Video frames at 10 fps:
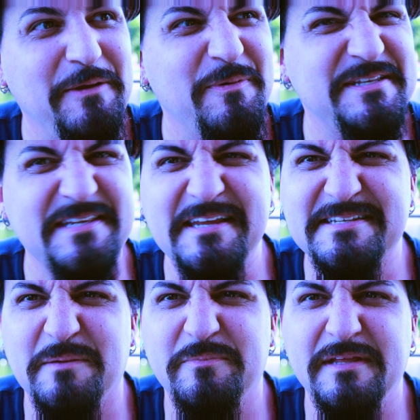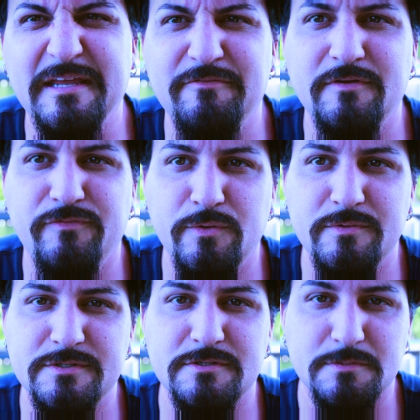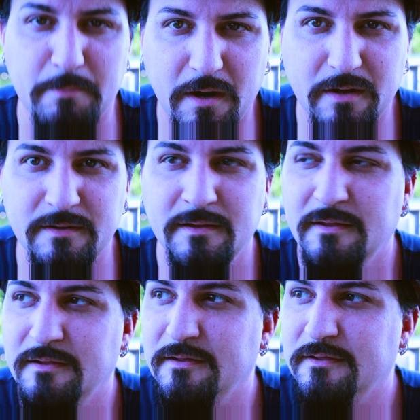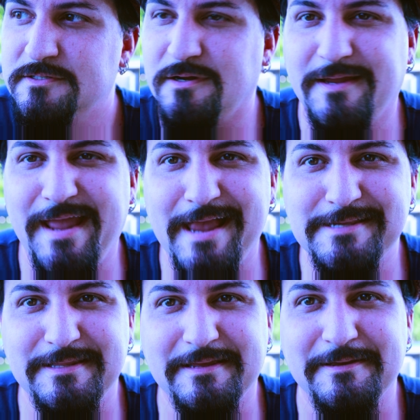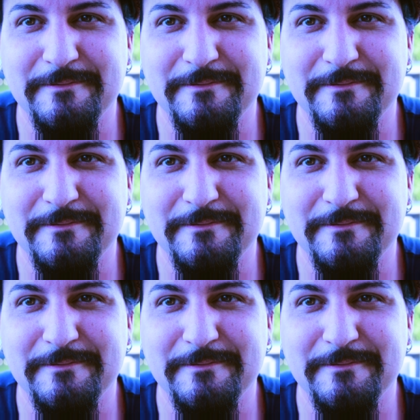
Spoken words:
he would say something, even if it was smart, sarcastic,